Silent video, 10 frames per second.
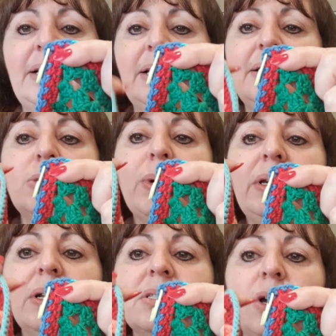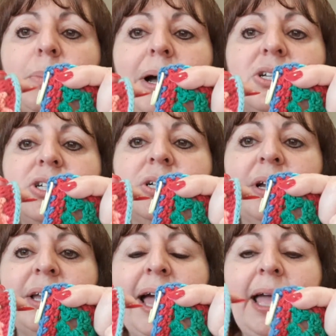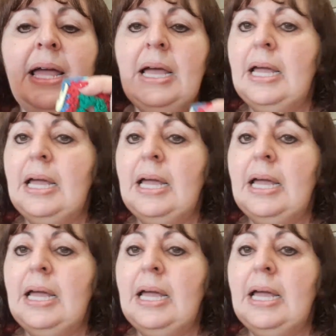And this one, not so much, okay?